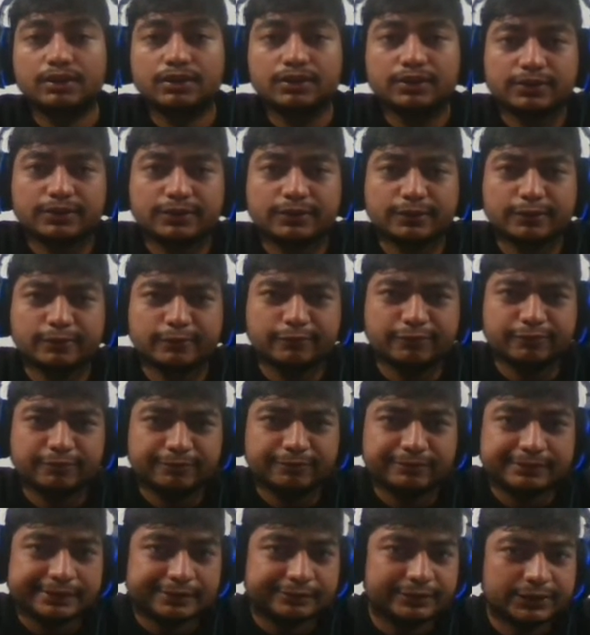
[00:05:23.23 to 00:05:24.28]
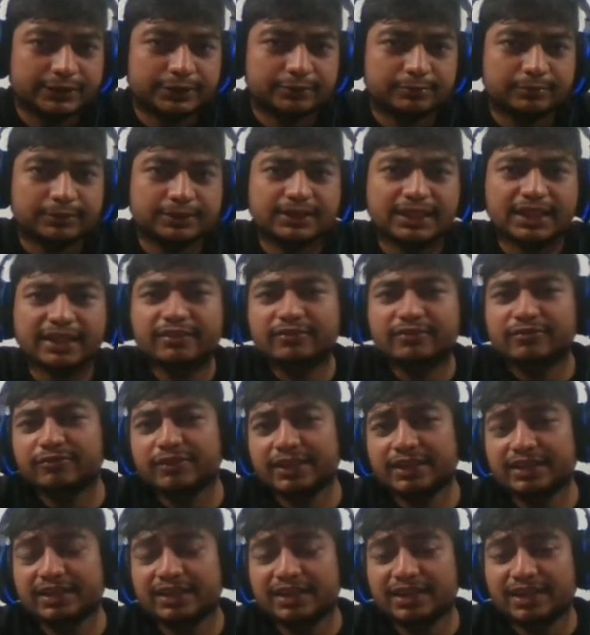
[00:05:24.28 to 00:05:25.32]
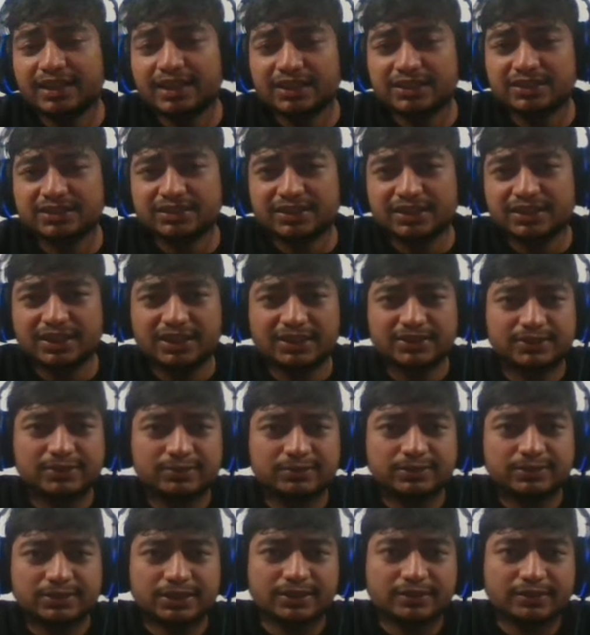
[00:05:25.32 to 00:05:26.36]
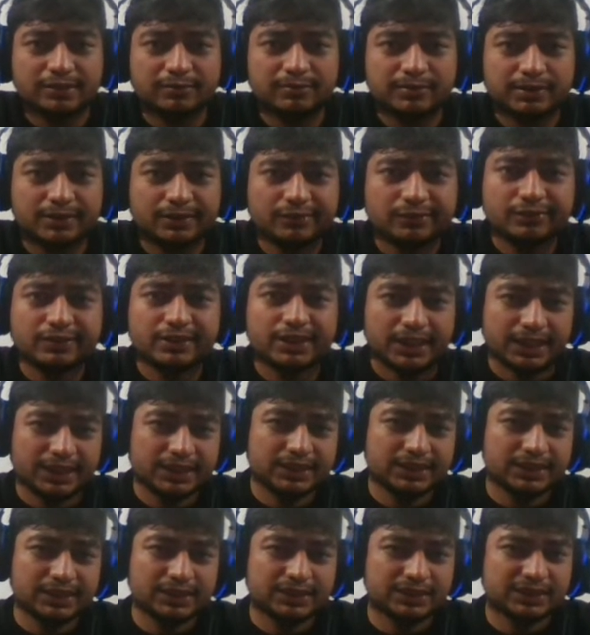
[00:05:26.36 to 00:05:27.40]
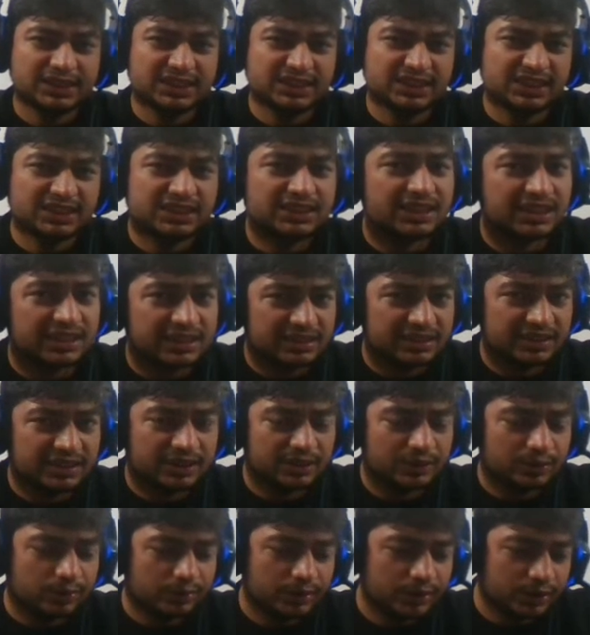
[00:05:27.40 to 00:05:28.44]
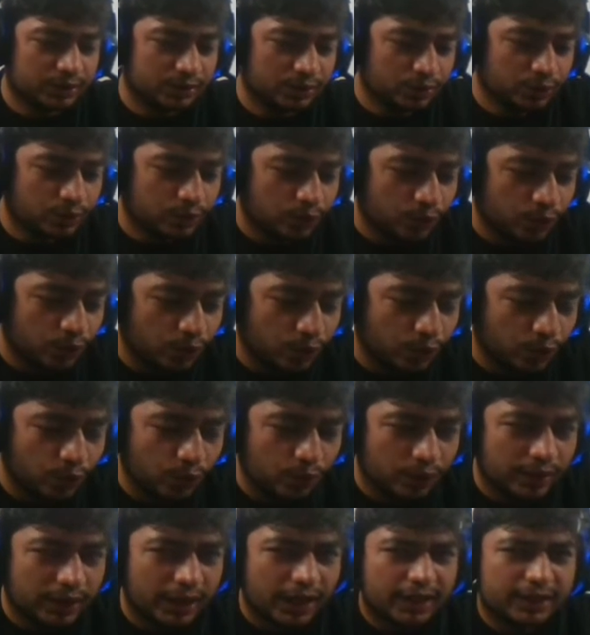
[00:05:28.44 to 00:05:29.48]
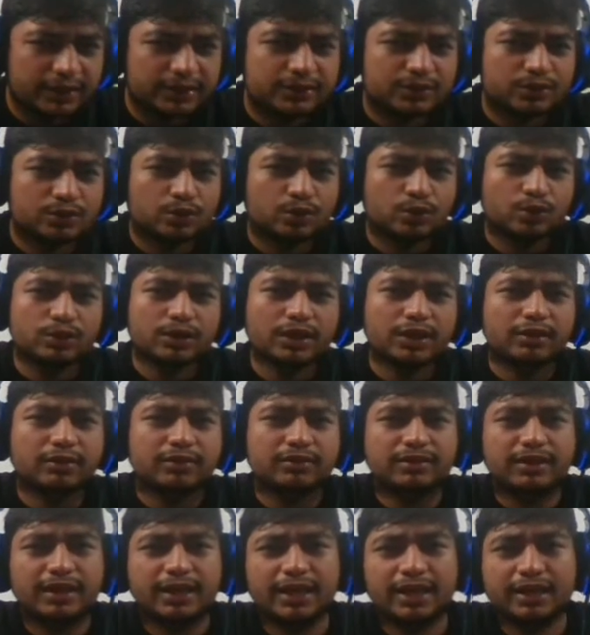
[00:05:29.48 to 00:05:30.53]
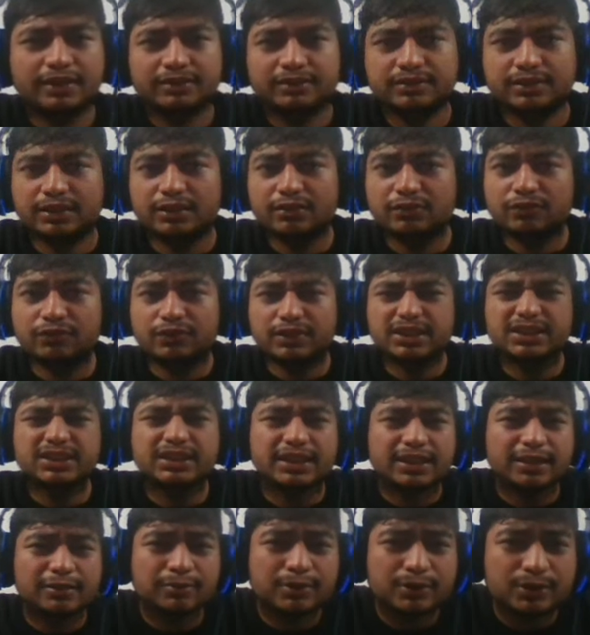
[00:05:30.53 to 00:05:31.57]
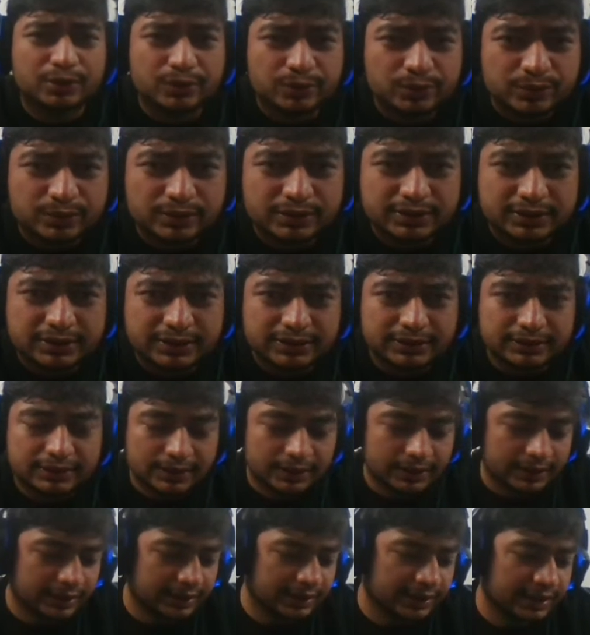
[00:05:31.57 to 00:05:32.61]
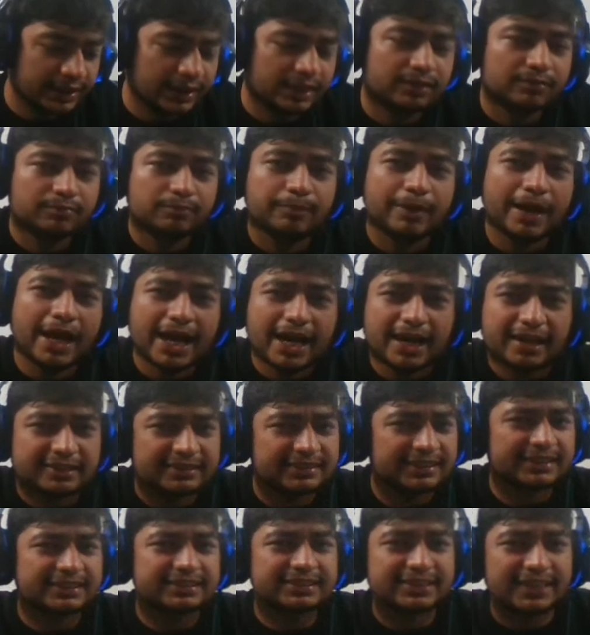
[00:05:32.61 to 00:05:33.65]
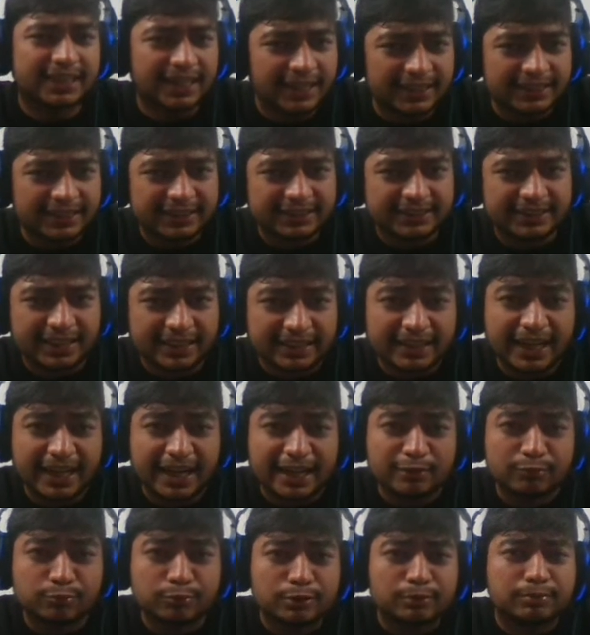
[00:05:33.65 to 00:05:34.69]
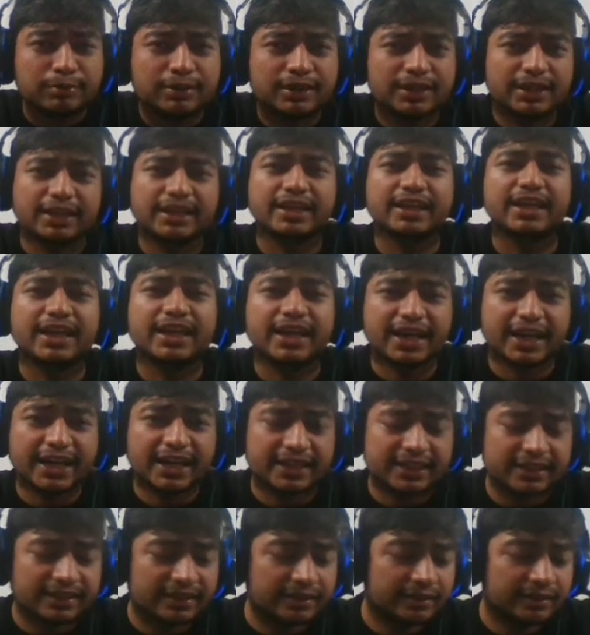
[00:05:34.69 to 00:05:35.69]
So which means like when electric wizard come in the field, it literally stun the unit, so that slowdown, and if it able to kill bears and skeleton, then that will be a great